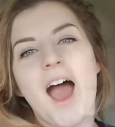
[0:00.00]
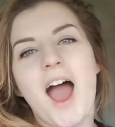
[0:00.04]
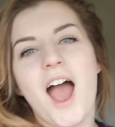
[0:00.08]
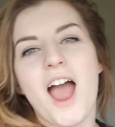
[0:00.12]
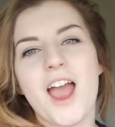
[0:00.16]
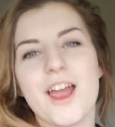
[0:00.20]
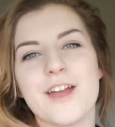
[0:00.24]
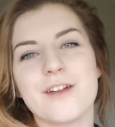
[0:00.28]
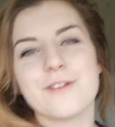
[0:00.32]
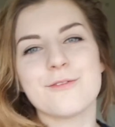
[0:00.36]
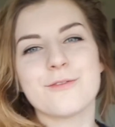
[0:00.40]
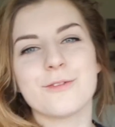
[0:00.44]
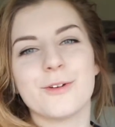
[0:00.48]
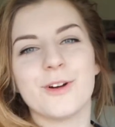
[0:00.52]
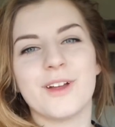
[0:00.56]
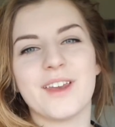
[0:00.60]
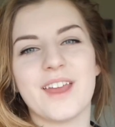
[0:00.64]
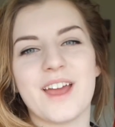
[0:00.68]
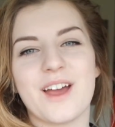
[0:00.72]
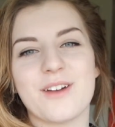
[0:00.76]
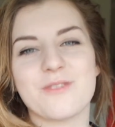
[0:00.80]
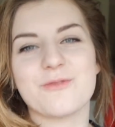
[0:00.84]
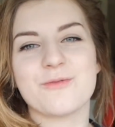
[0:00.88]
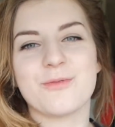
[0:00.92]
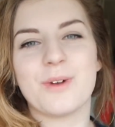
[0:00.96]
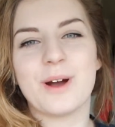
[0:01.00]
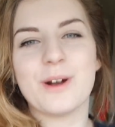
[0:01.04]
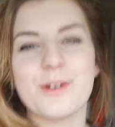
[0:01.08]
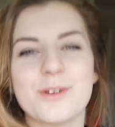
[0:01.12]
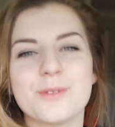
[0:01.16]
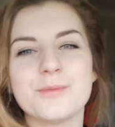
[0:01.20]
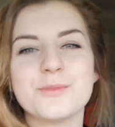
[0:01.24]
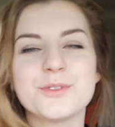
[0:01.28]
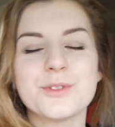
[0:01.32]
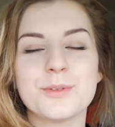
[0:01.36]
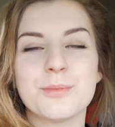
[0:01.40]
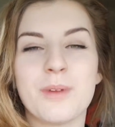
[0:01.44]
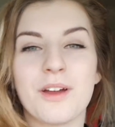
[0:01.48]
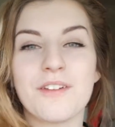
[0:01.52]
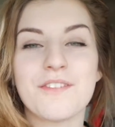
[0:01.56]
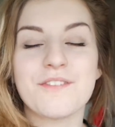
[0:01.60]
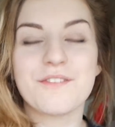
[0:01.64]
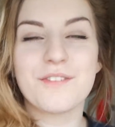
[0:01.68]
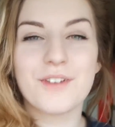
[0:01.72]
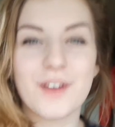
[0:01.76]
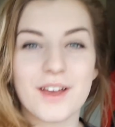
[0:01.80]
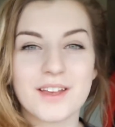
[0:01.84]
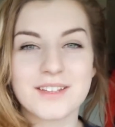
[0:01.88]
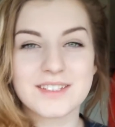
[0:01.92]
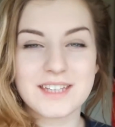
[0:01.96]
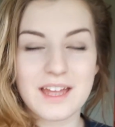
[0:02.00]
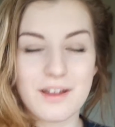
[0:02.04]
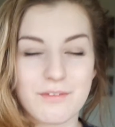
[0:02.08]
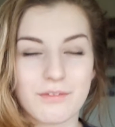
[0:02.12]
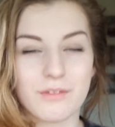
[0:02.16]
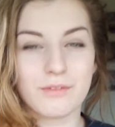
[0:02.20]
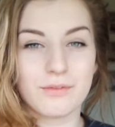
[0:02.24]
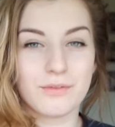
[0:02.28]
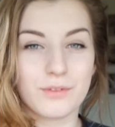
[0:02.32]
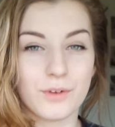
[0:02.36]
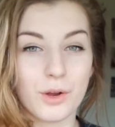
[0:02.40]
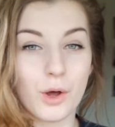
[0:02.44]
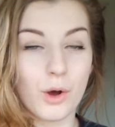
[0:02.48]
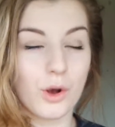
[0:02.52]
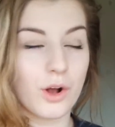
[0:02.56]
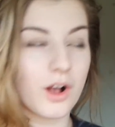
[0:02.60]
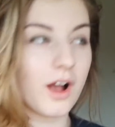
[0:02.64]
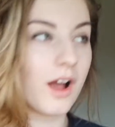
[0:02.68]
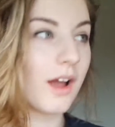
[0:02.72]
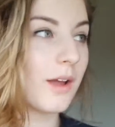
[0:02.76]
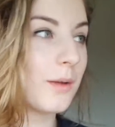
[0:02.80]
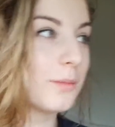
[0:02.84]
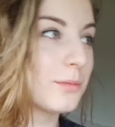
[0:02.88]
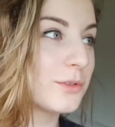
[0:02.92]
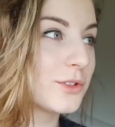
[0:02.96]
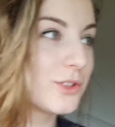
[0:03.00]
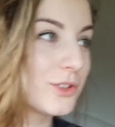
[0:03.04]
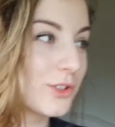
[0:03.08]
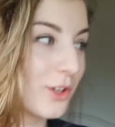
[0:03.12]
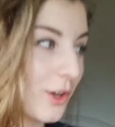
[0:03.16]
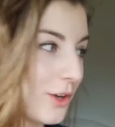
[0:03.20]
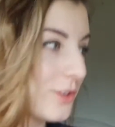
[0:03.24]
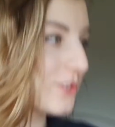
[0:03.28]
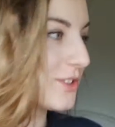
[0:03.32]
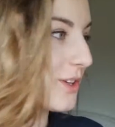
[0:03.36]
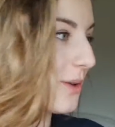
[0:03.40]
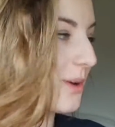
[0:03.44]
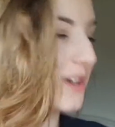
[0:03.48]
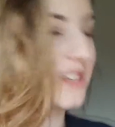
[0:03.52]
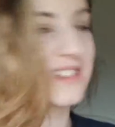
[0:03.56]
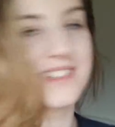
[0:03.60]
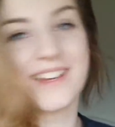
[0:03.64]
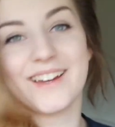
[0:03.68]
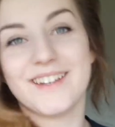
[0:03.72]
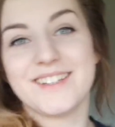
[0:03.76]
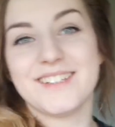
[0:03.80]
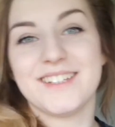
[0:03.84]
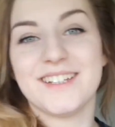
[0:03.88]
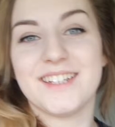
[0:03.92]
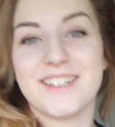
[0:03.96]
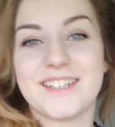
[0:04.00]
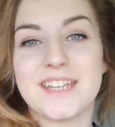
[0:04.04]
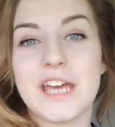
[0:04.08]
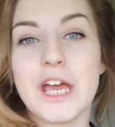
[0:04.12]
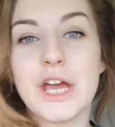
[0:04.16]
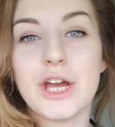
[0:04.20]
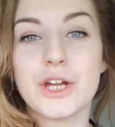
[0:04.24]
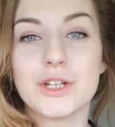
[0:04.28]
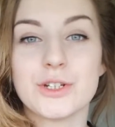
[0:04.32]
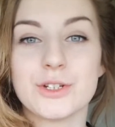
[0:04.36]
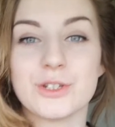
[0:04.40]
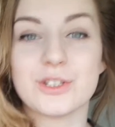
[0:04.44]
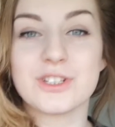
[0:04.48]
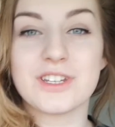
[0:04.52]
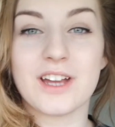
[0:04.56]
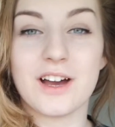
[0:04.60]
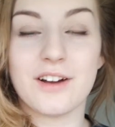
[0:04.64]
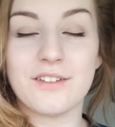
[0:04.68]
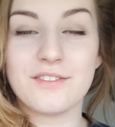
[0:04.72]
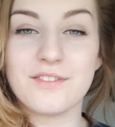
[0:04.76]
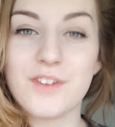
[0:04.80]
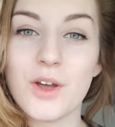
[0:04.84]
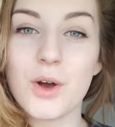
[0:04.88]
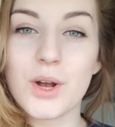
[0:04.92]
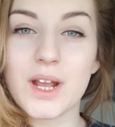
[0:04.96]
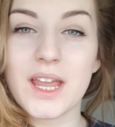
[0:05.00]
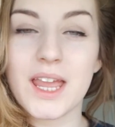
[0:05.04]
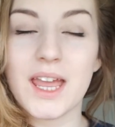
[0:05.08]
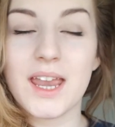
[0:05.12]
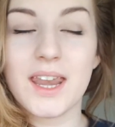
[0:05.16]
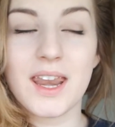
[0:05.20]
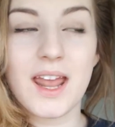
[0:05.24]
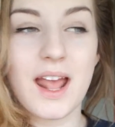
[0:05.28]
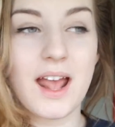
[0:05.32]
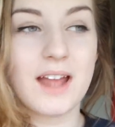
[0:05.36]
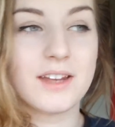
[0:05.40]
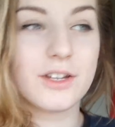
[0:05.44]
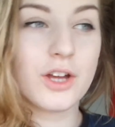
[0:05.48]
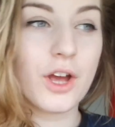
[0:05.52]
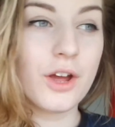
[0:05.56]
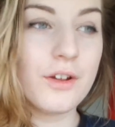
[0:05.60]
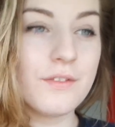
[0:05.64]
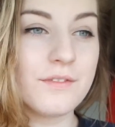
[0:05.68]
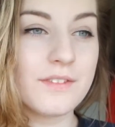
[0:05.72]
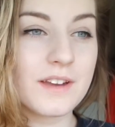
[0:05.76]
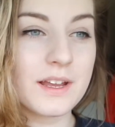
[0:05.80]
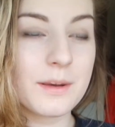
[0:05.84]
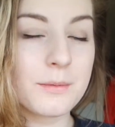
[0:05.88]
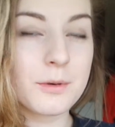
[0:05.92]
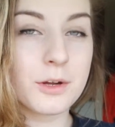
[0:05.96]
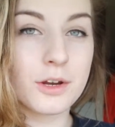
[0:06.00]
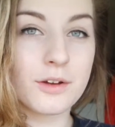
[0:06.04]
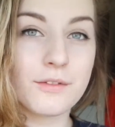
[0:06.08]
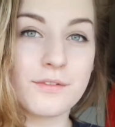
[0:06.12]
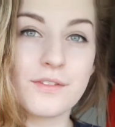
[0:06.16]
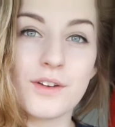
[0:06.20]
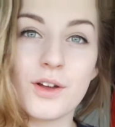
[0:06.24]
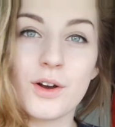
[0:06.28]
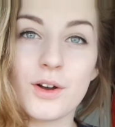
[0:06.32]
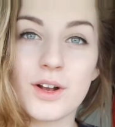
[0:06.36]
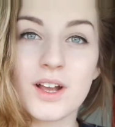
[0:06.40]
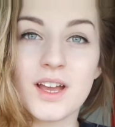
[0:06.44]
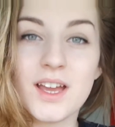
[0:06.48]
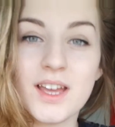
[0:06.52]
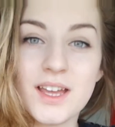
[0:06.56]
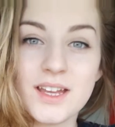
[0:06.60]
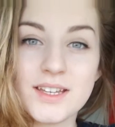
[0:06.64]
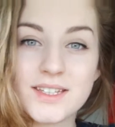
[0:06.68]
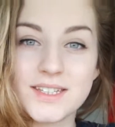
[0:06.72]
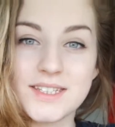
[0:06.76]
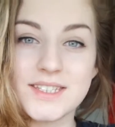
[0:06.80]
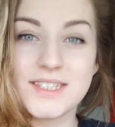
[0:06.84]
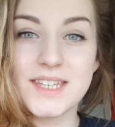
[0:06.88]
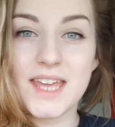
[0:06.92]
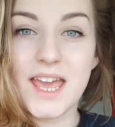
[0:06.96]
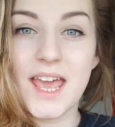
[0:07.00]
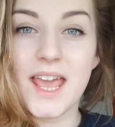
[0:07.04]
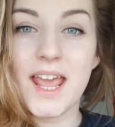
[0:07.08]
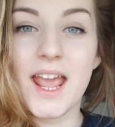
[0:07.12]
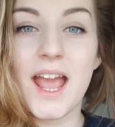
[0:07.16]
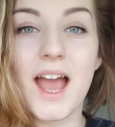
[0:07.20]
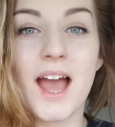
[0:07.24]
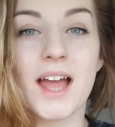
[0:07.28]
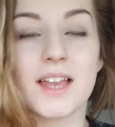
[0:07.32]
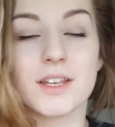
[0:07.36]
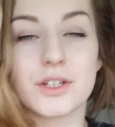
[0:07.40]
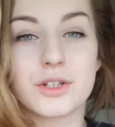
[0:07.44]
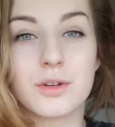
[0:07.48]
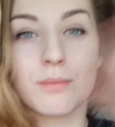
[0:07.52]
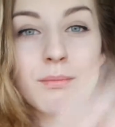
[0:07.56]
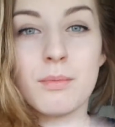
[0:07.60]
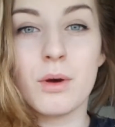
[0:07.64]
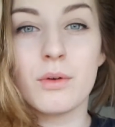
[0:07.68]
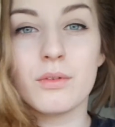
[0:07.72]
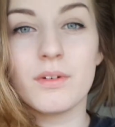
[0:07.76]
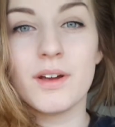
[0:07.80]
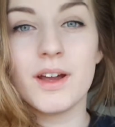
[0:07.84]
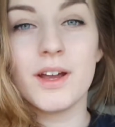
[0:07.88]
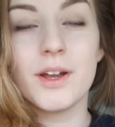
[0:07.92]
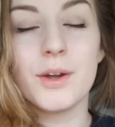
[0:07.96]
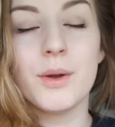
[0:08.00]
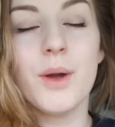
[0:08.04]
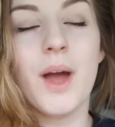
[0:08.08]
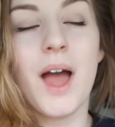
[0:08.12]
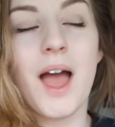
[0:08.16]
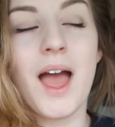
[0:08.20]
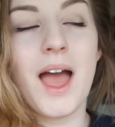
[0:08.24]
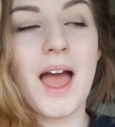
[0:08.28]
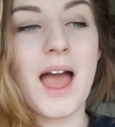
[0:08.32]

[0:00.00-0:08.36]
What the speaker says: Hi everyone and welcome to my first ever vlog. I'm so excited to start vlogging and hopefully I'm going to vlog today and tomorrow.